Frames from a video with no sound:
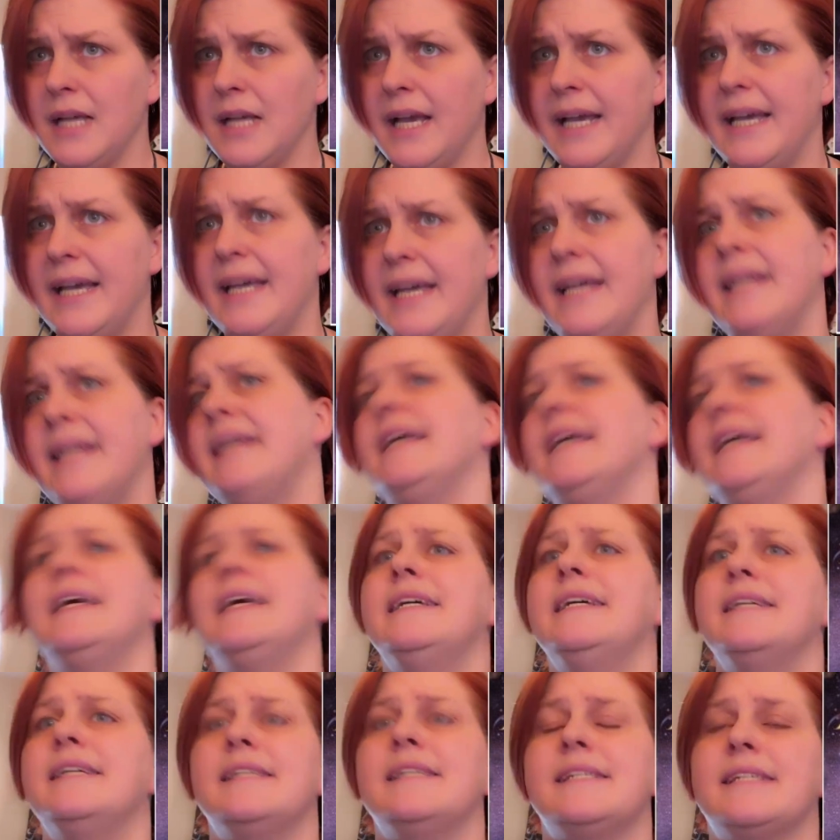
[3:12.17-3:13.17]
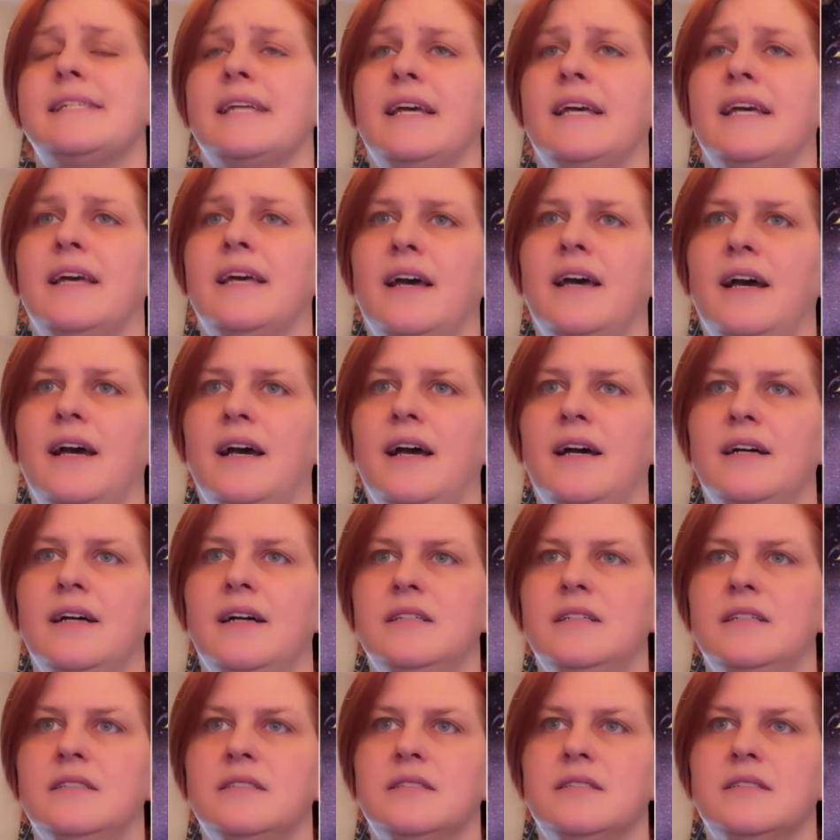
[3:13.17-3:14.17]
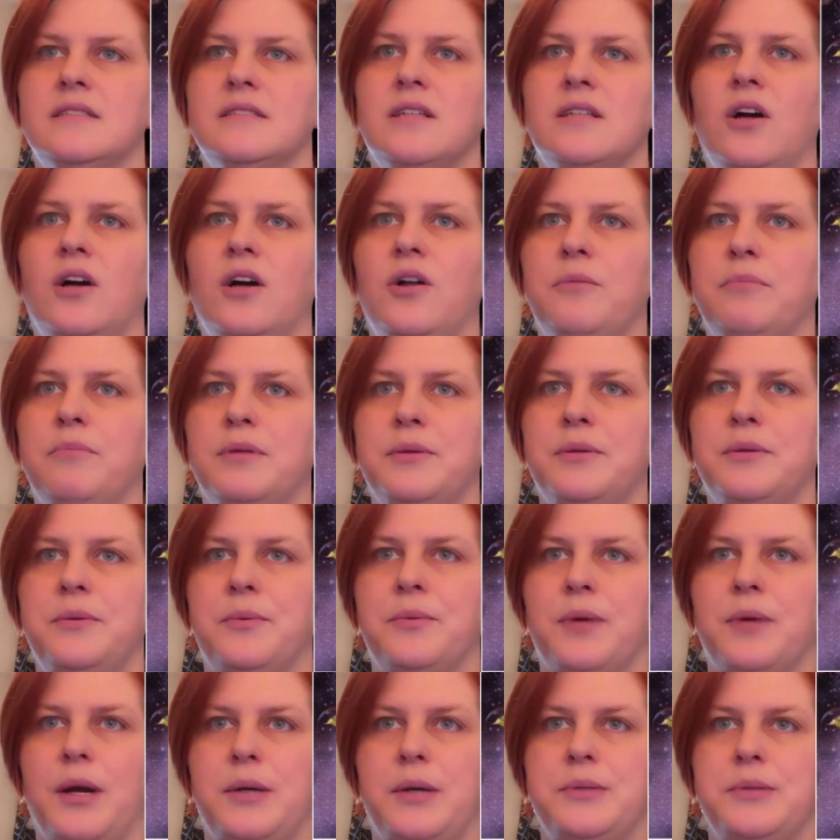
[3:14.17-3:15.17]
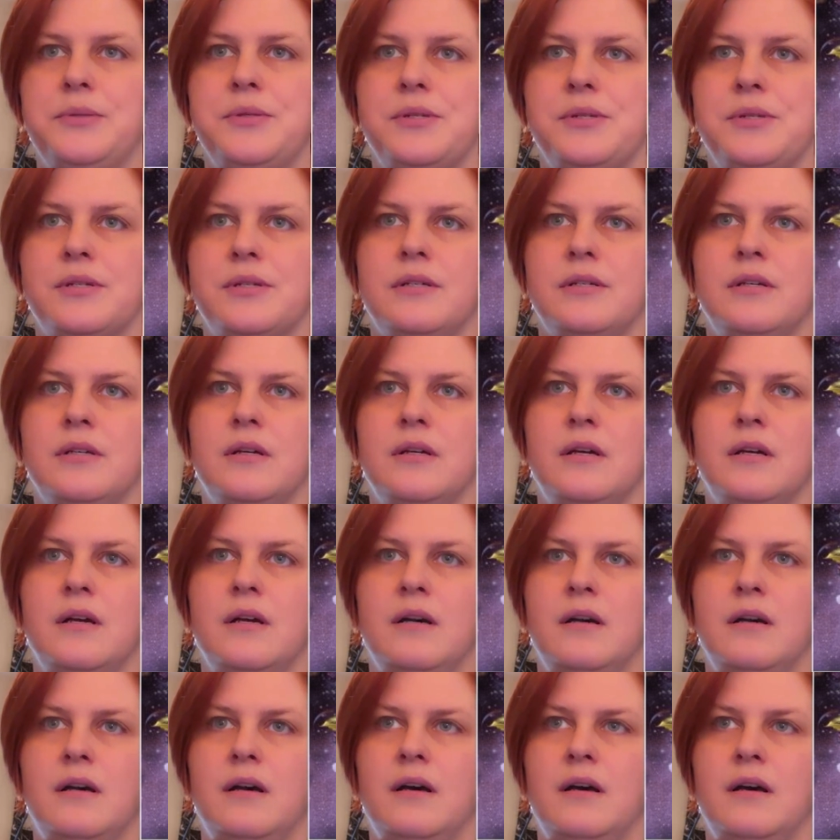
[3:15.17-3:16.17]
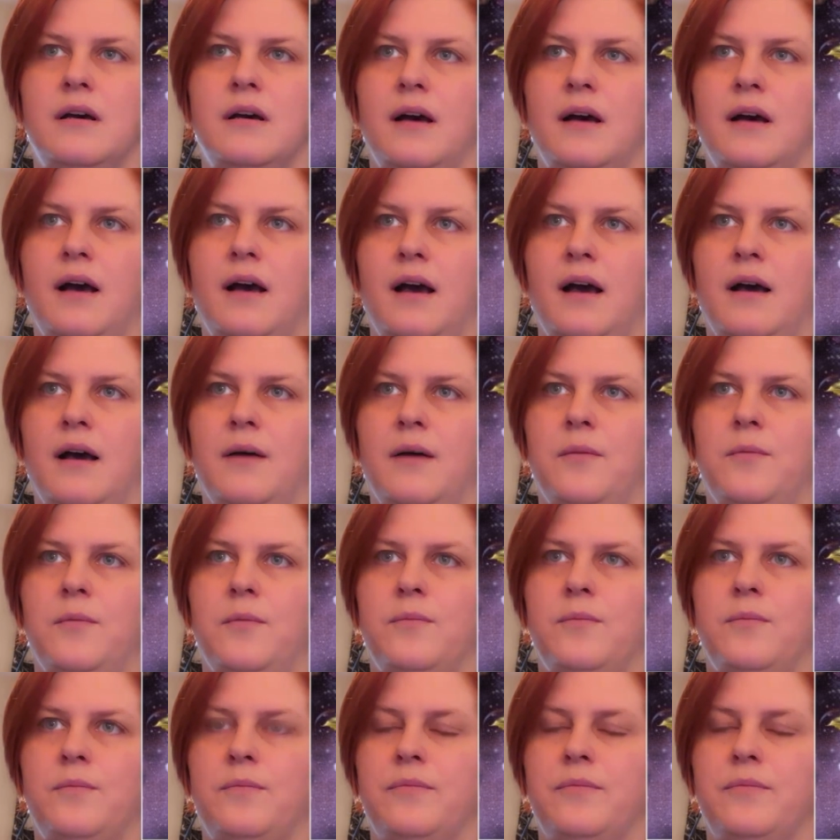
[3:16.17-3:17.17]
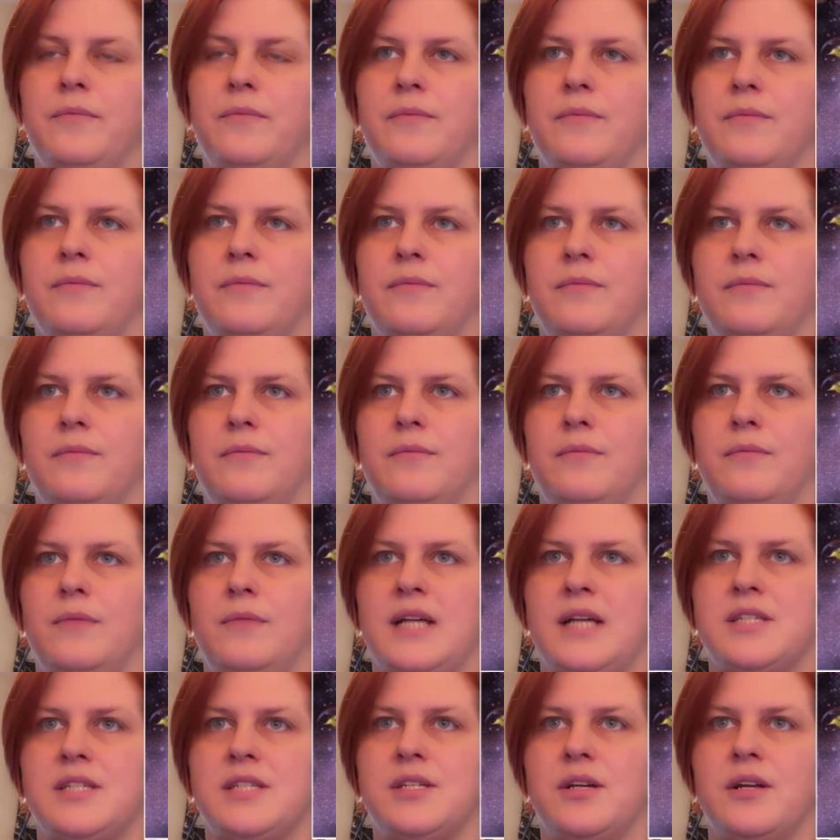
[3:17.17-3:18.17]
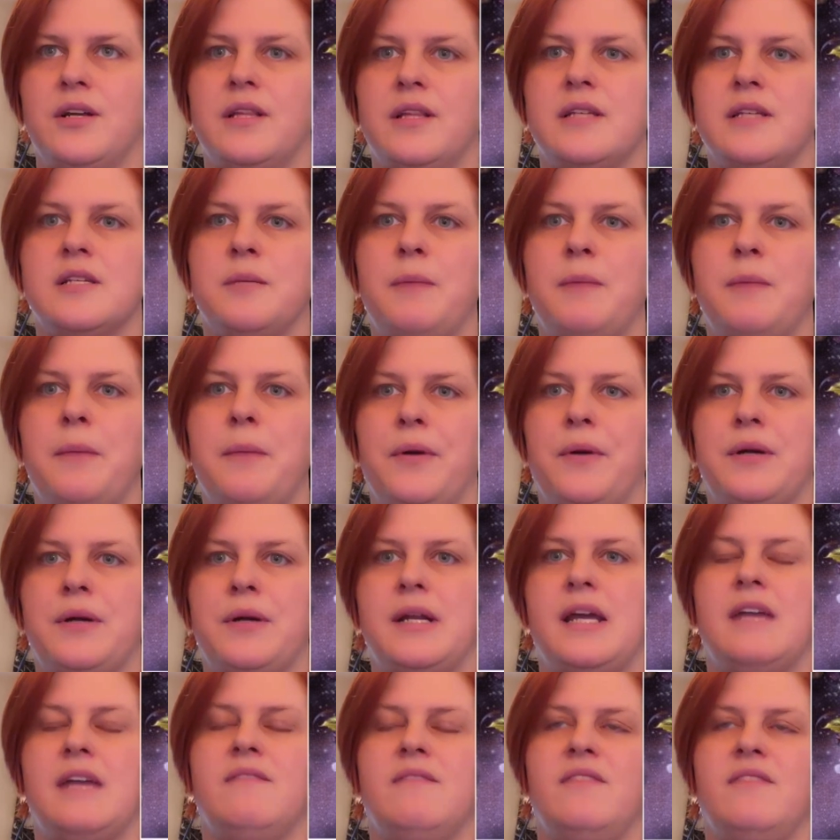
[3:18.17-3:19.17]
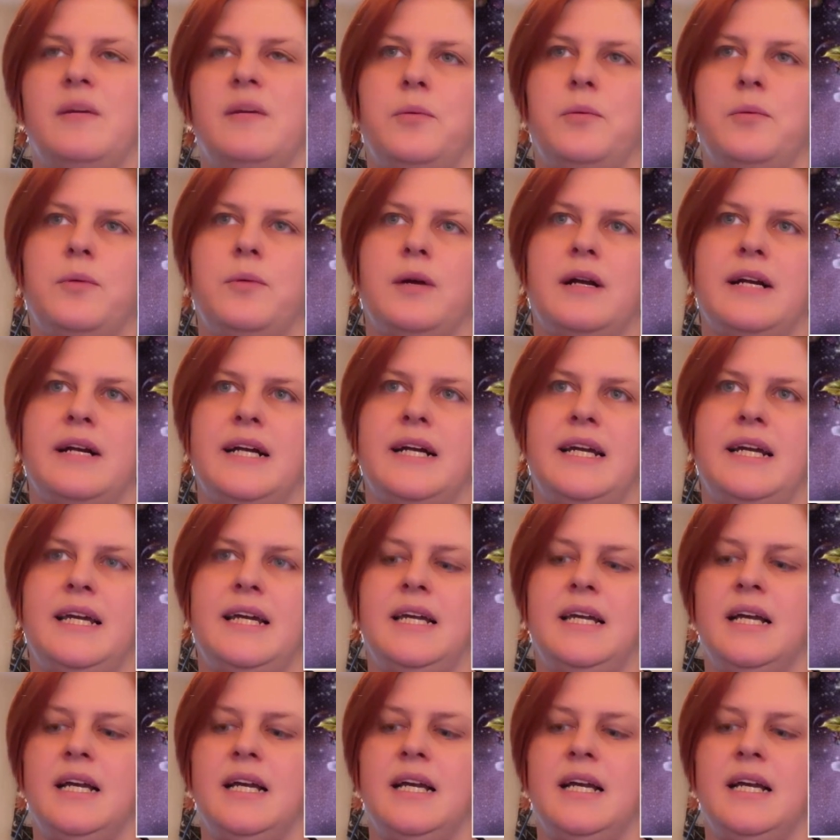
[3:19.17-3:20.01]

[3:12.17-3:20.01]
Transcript: It is called Blue Rose. I started this on my birthday in February.